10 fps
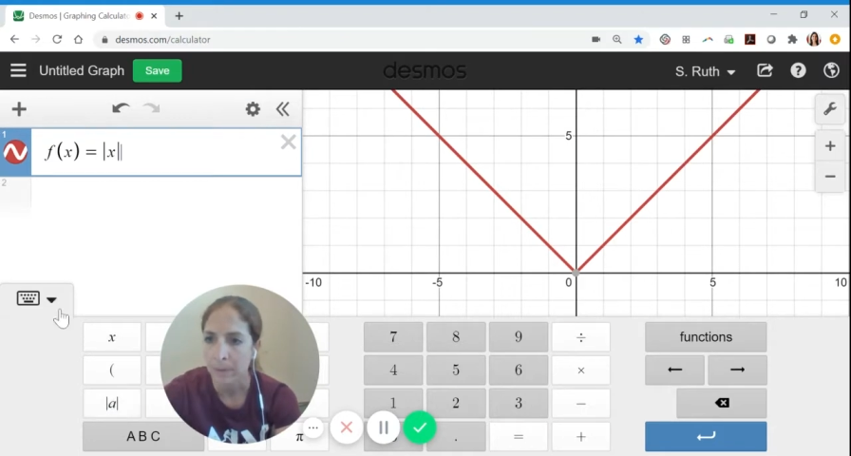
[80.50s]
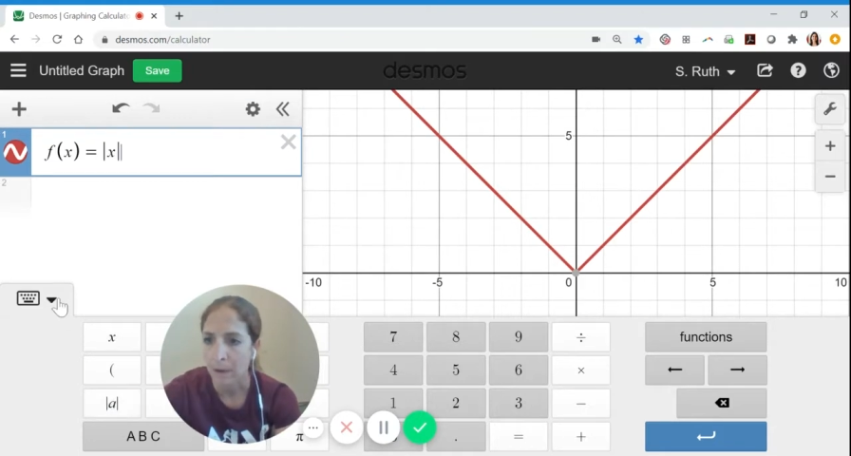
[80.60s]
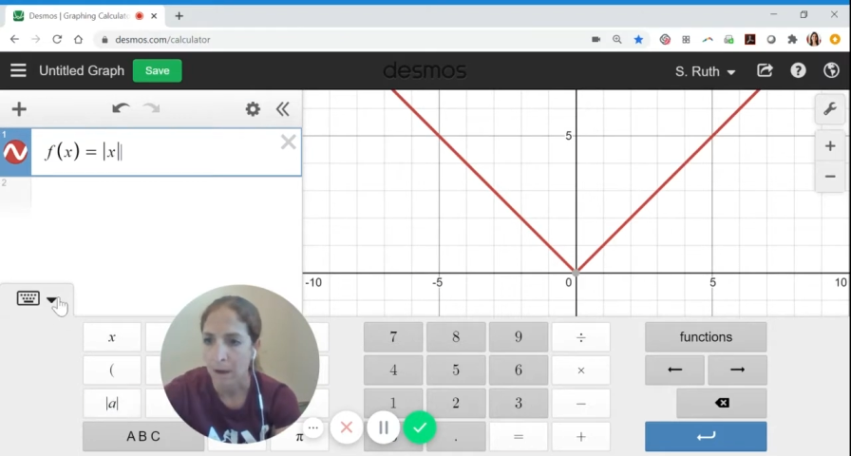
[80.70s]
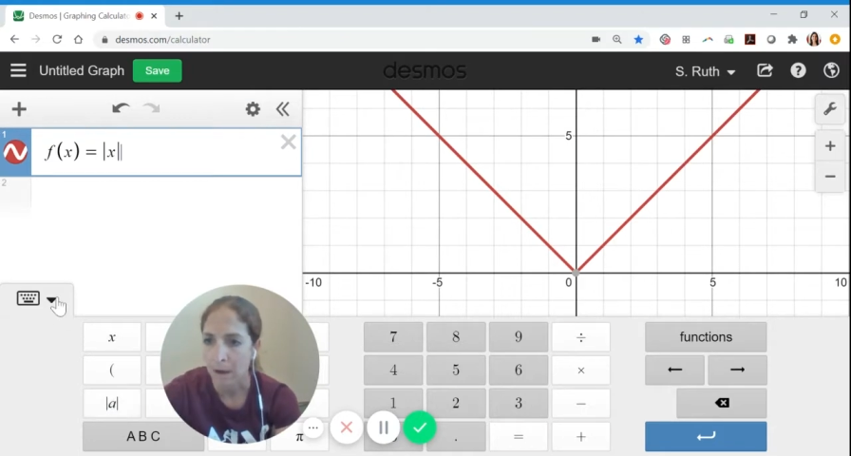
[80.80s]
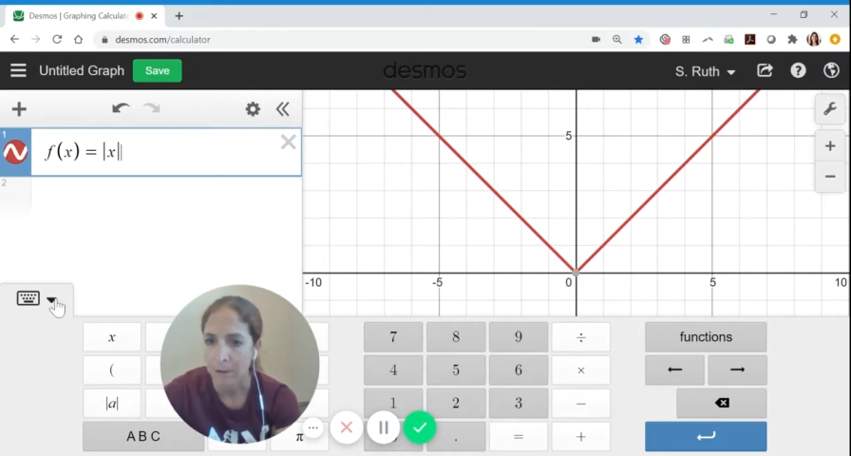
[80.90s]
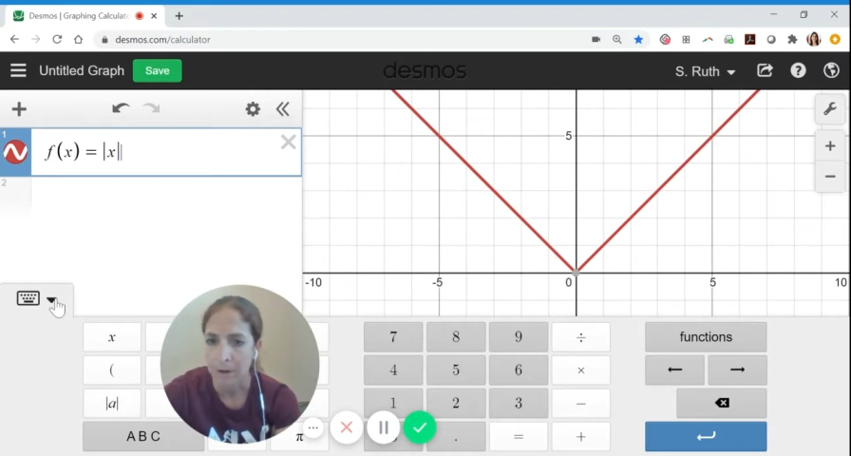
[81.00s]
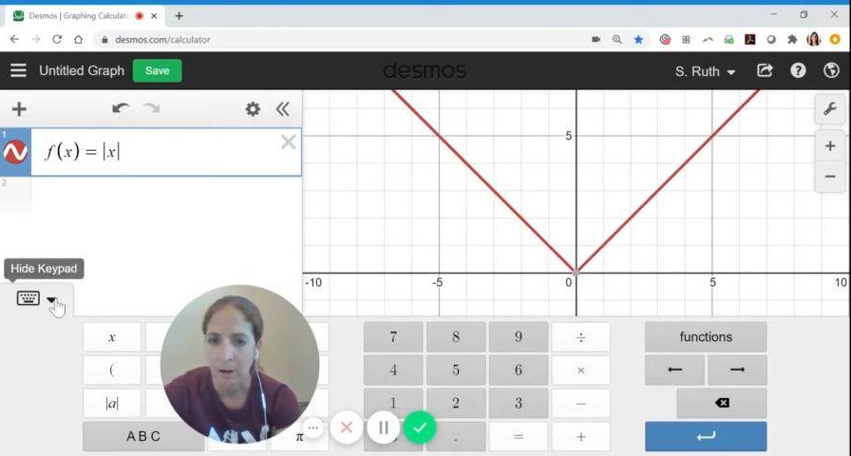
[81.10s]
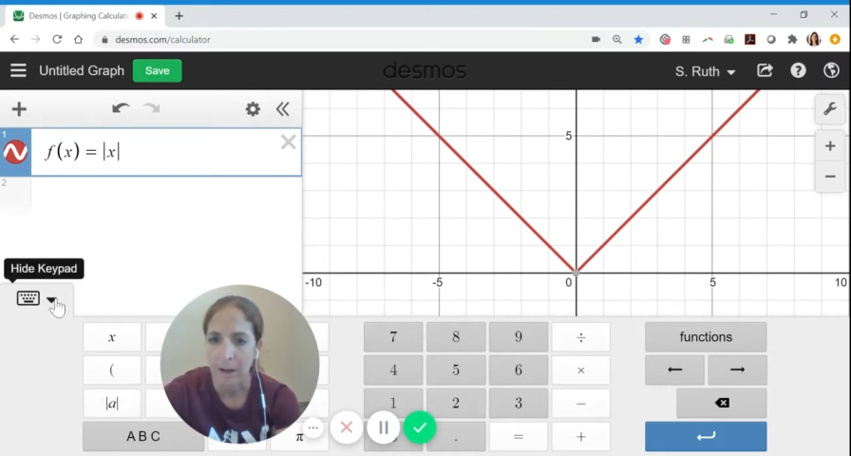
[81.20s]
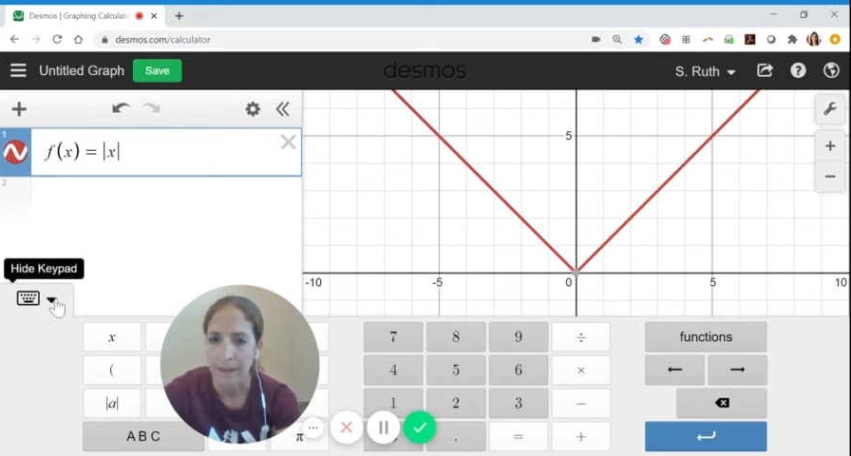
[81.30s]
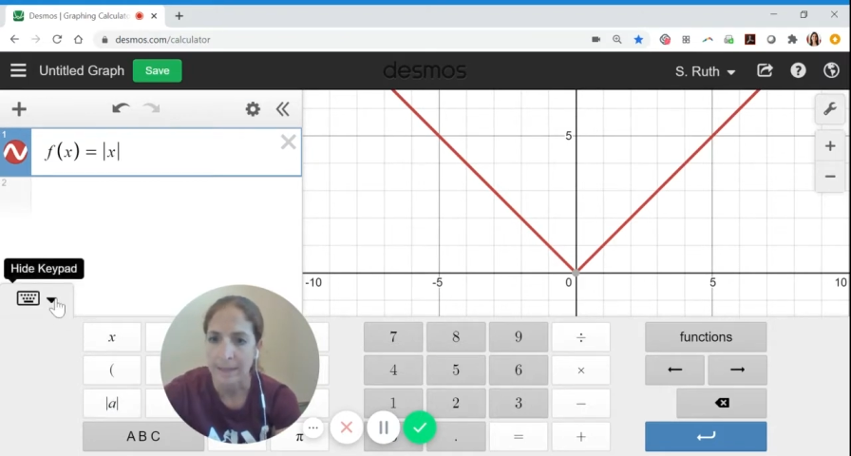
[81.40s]
and then I'll
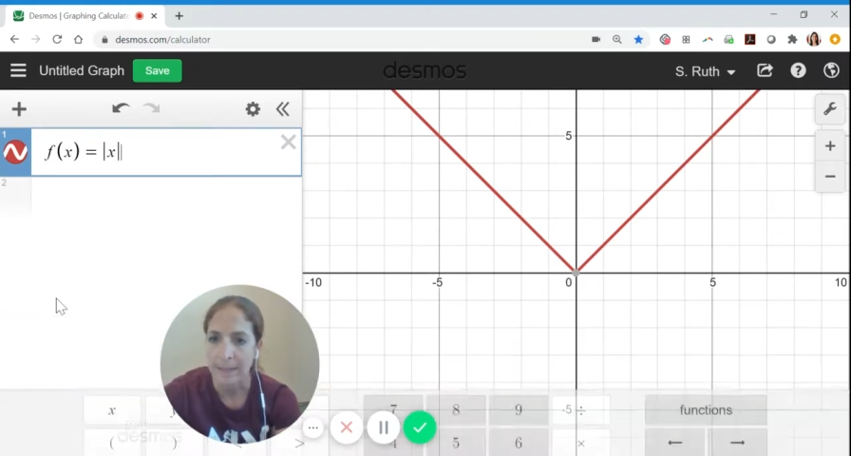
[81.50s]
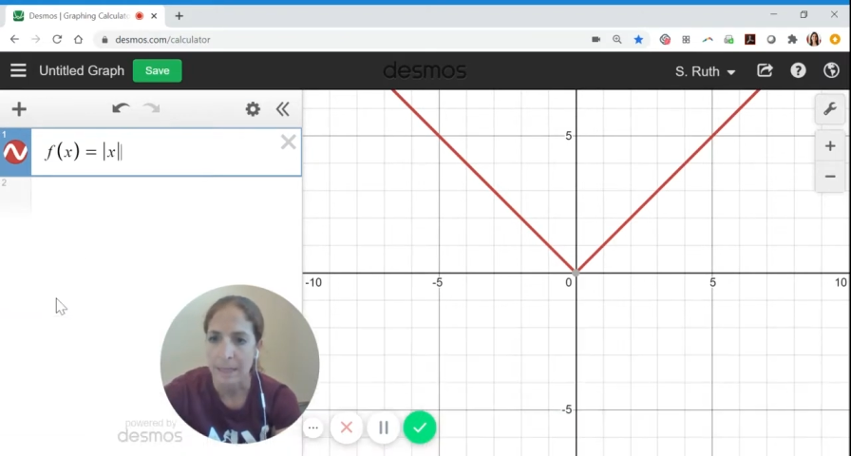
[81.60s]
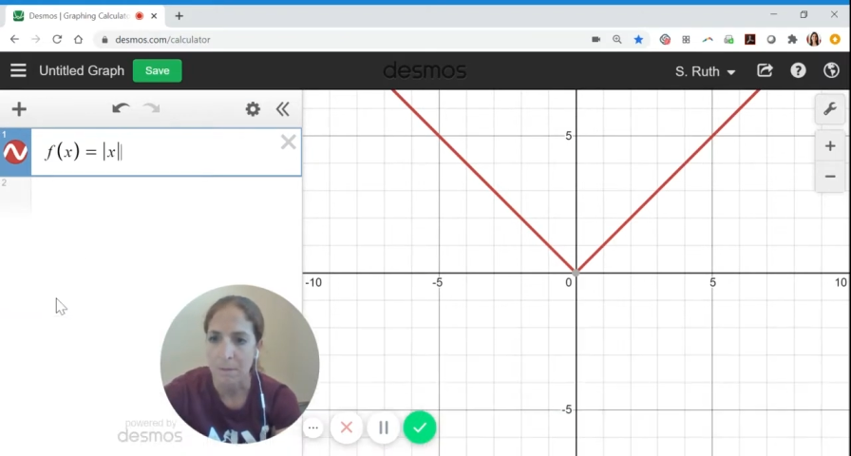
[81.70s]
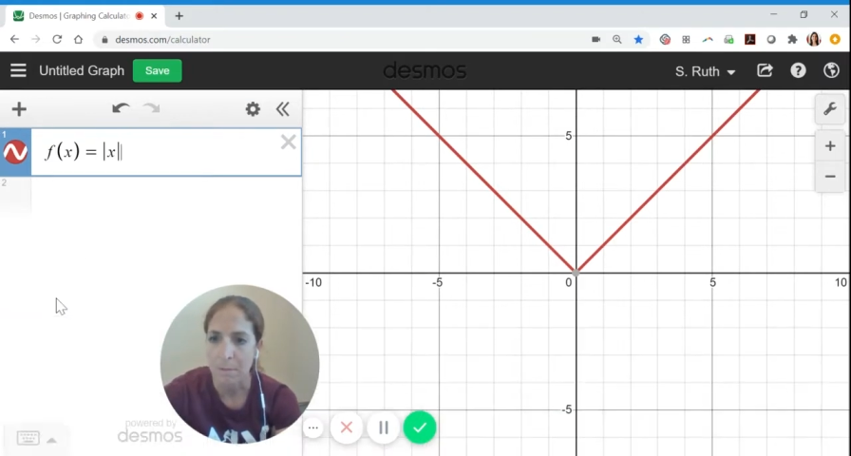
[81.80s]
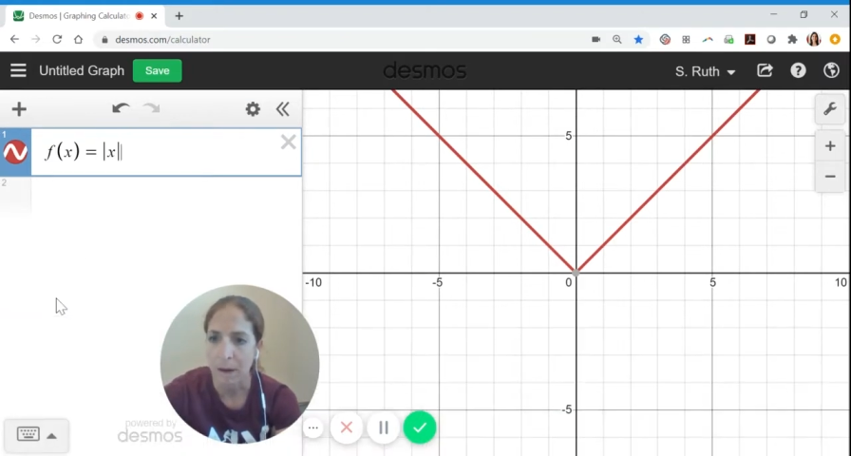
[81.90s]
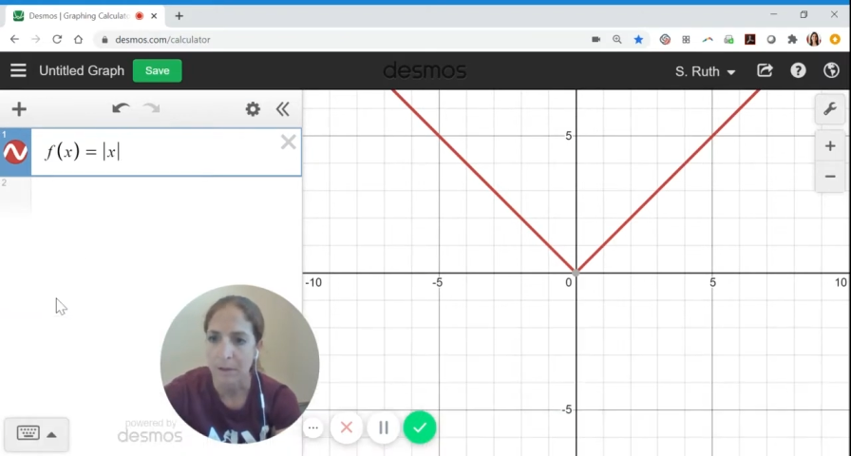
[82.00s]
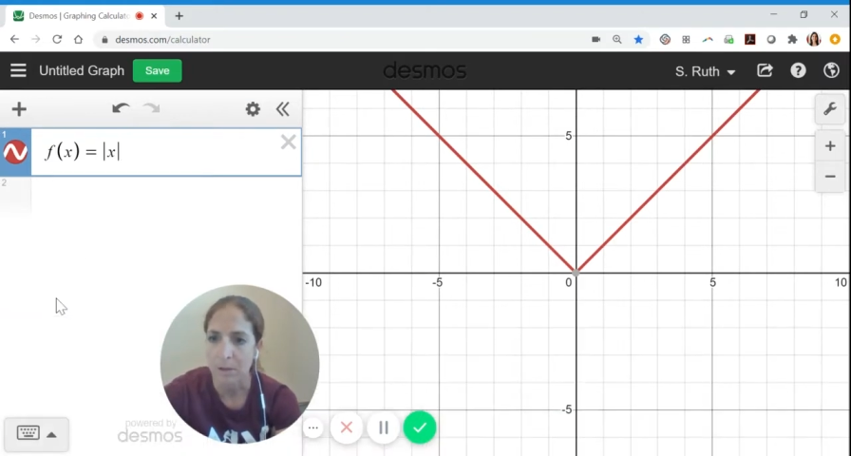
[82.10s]
hide the keypad